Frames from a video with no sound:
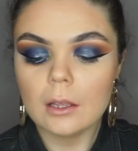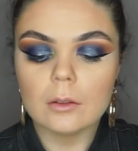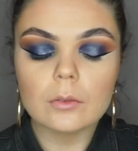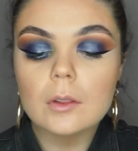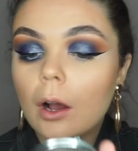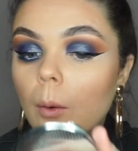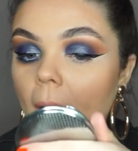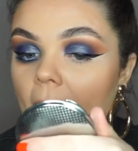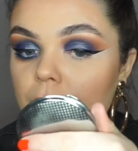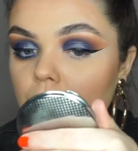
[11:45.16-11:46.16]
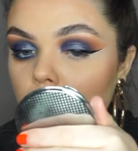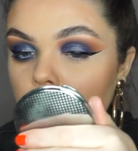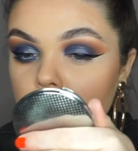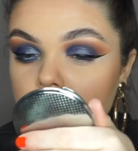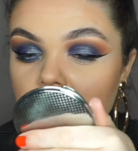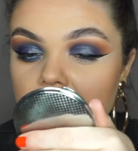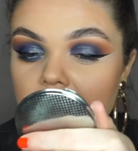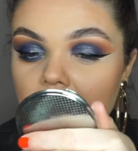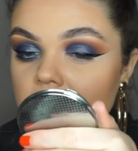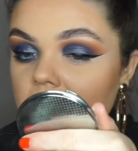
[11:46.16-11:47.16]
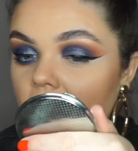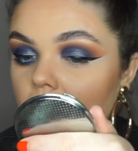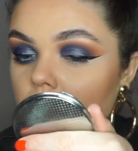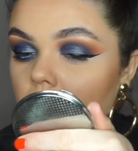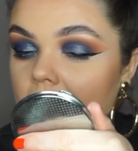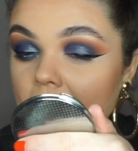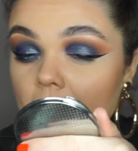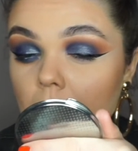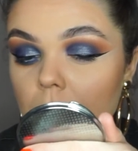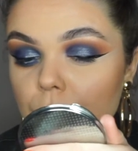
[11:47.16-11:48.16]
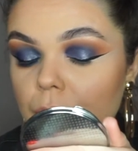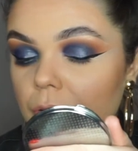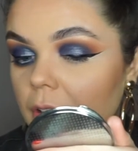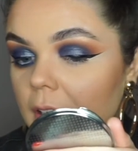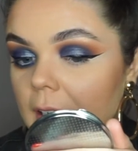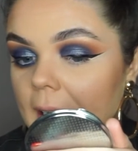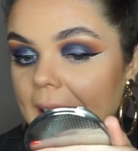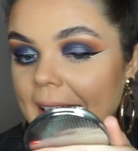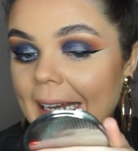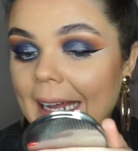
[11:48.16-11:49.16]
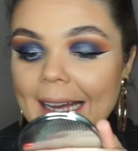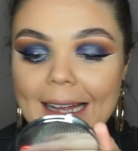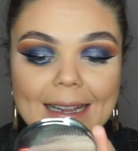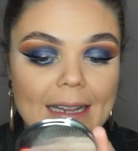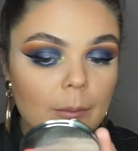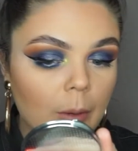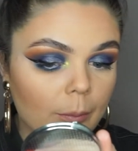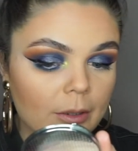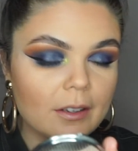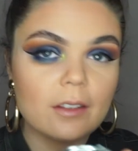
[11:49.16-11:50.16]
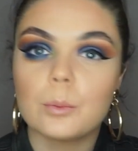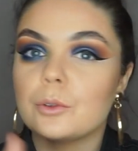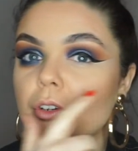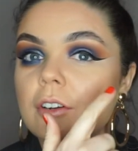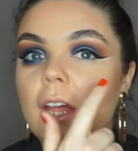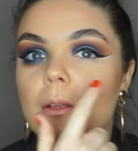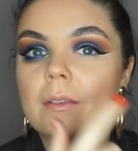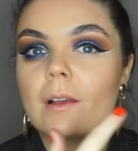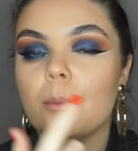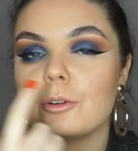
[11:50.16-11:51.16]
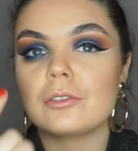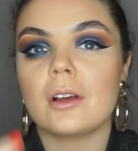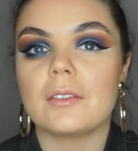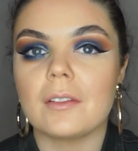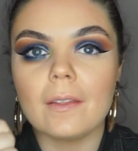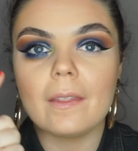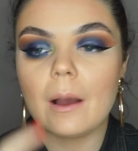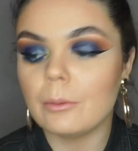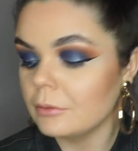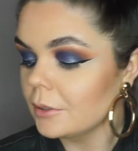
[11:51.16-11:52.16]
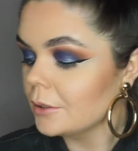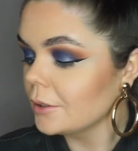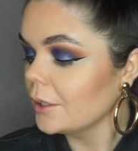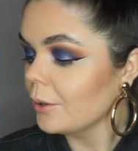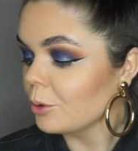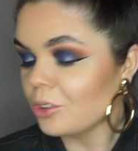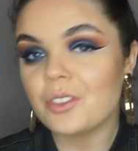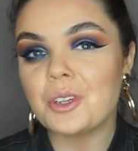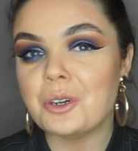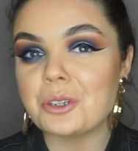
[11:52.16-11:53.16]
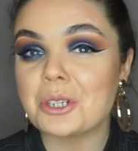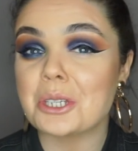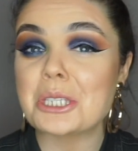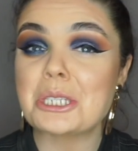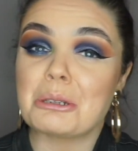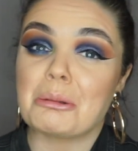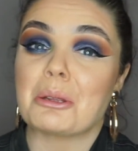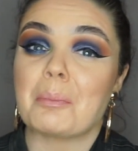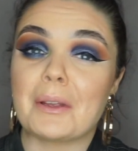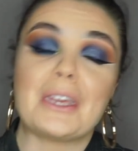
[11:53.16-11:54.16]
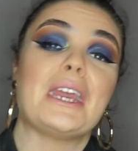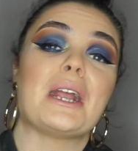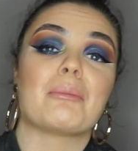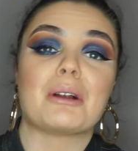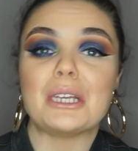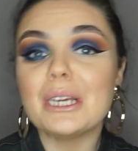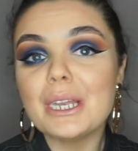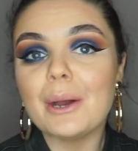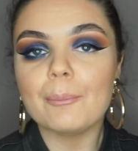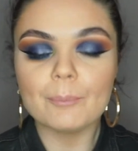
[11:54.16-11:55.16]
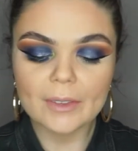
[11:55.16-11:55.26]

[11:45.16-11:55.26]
So I just did that down. I think it looks really nice at the moment. This one turned out so much nicer than that one, which is good because it shows up in camera, you know.